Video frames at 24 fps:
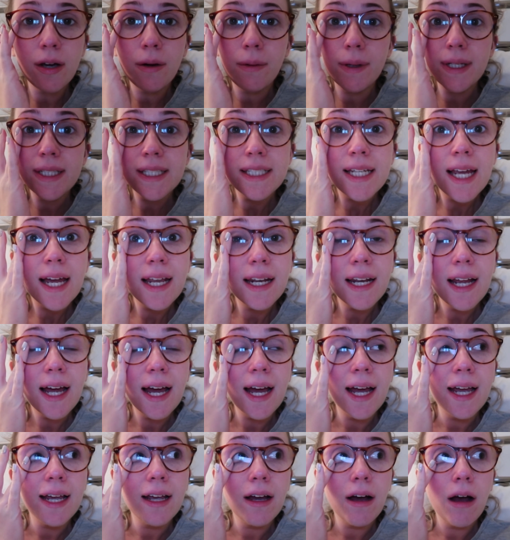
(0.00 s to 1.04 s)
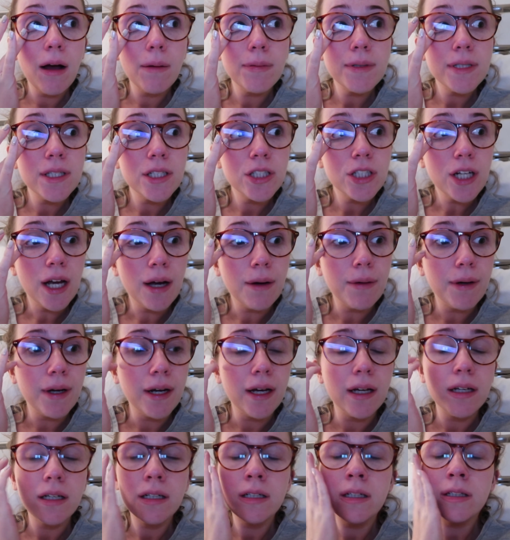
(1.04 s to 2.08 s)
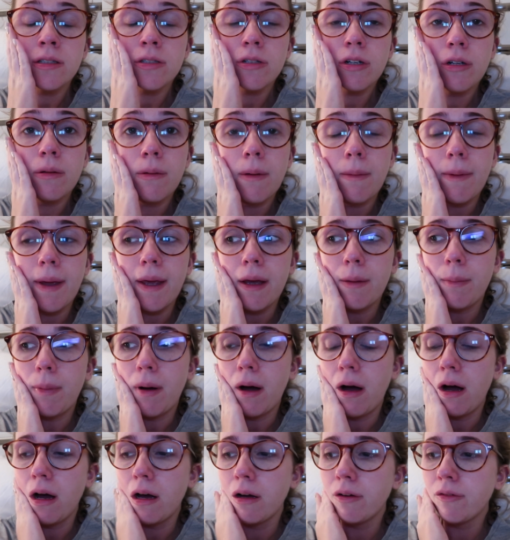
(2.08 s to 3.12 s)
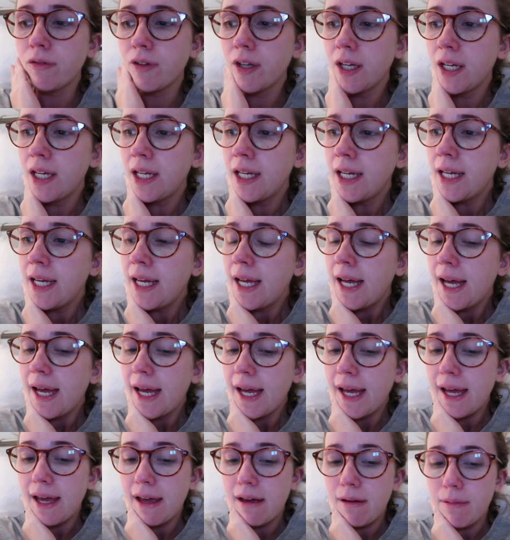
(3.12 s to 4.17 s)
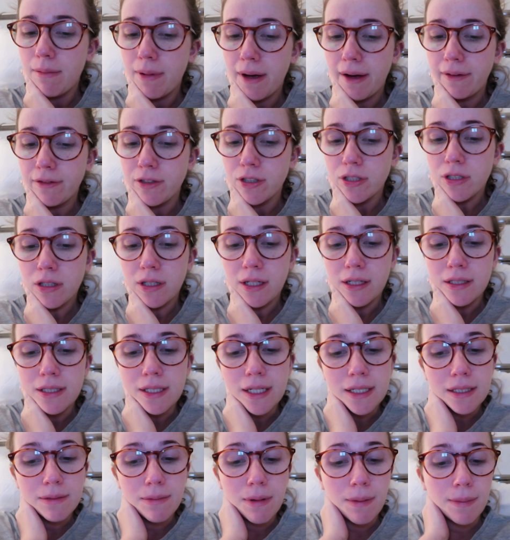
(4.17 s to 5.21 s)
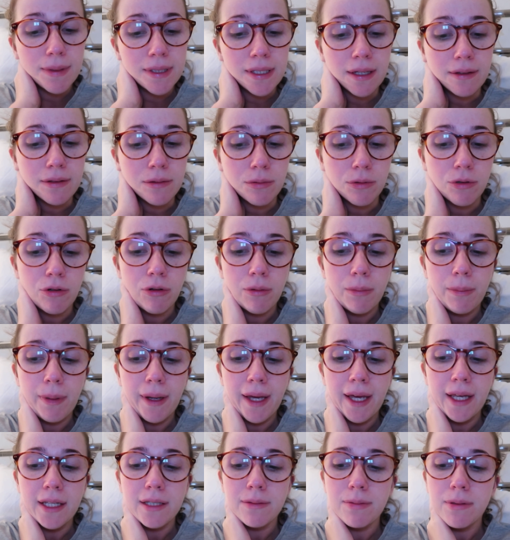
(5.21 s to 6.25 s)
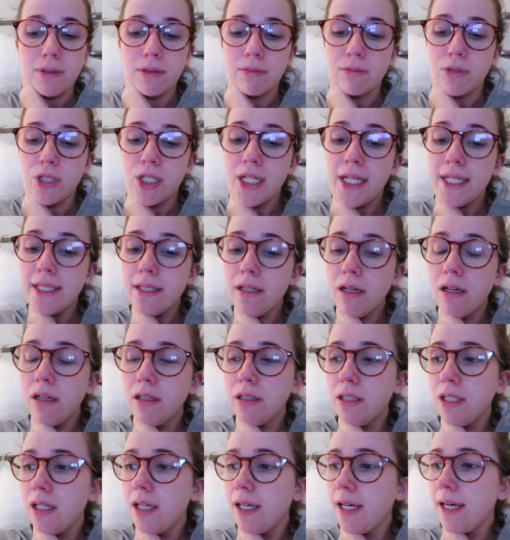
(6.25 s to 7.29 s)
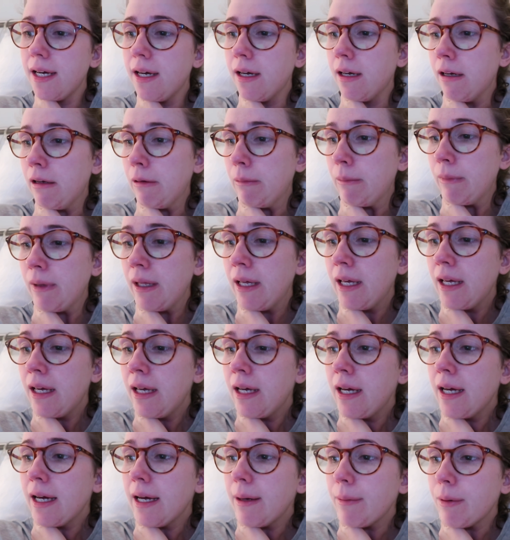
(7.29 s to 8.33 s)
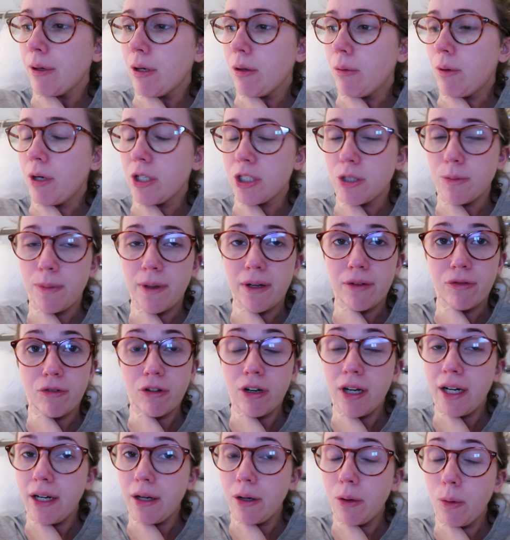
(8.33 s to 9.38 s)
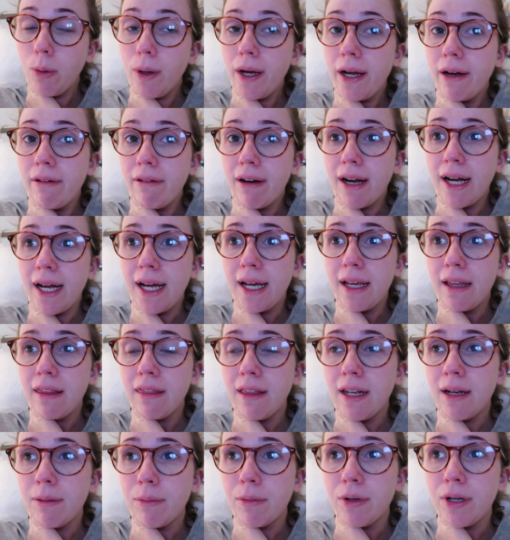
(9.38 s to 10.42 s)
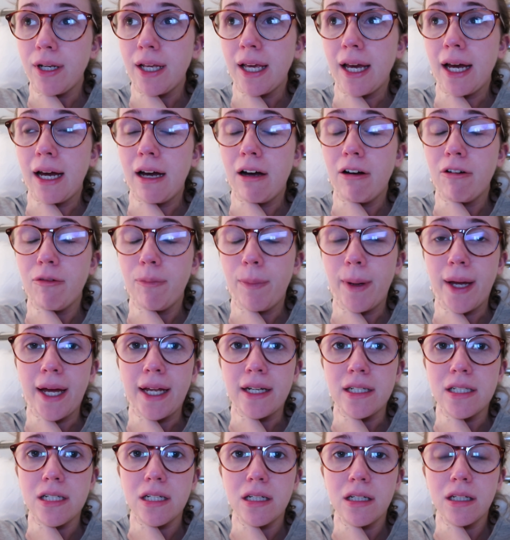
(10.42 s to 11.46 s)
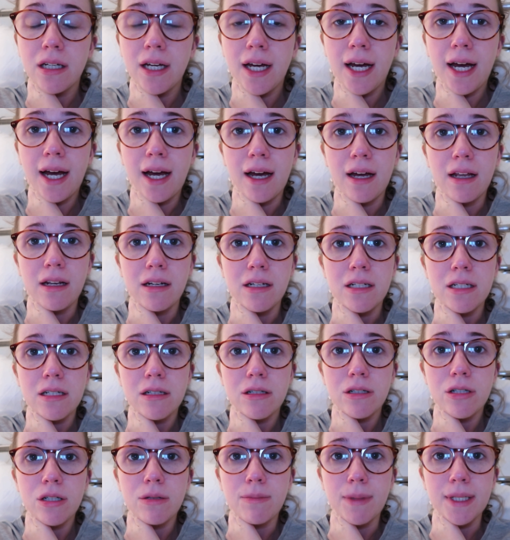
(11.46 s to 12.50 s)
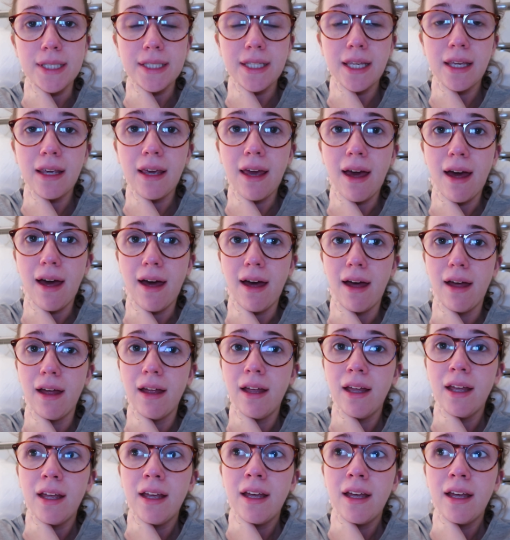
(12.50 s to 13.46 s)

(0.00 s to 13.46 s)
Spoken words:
So instead I hopped in the shower, took all my makeup off, I've just gone outside to make myself some crumpets with some cheese on. I'm going to watch a bit of Queer Eye, then I'm going to get out of bed and do my skincare,